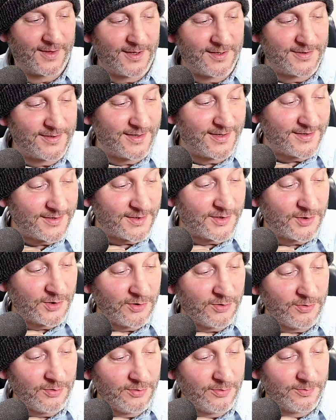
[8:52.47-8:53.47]
It's a
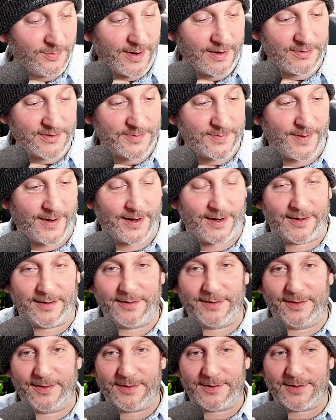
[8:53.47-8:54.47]
cool mouse mat.
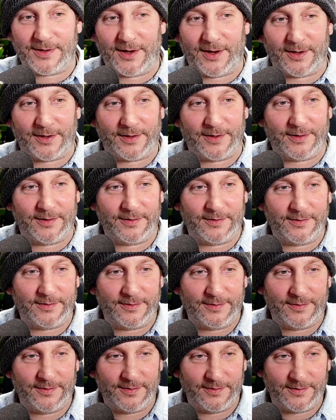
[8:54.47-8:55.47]
It's like,
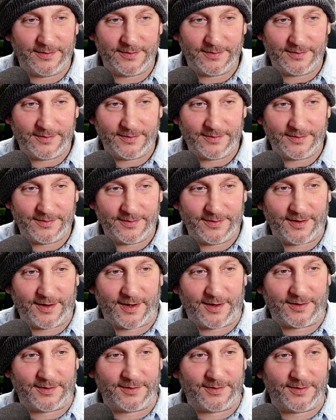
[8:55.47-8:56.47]

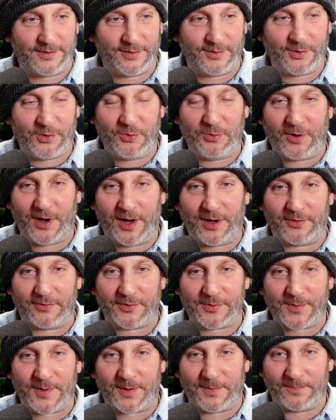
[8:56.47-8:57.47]
and cool color
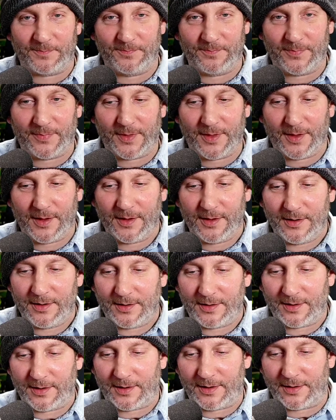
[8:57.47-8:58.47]
as well.
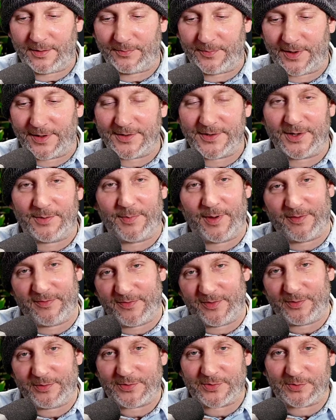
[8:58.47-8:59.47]
Until my
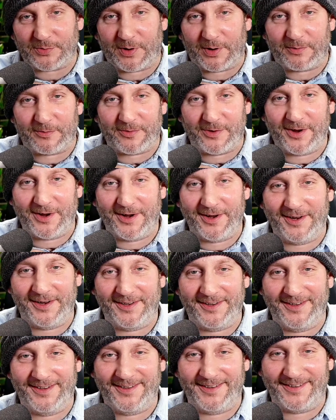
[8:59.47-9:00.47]
food's all over
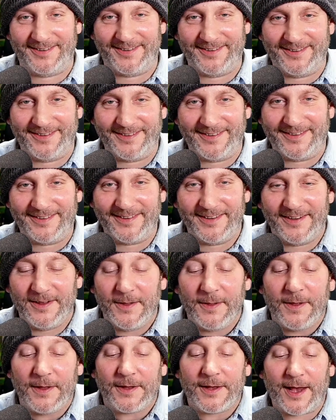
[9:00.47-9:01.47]
it.
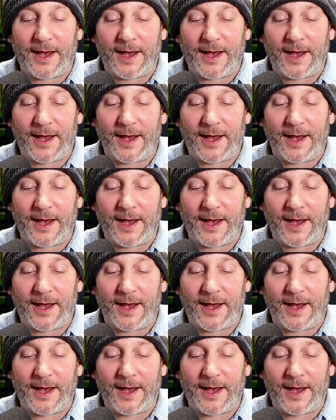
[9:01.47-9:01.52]
Yeah,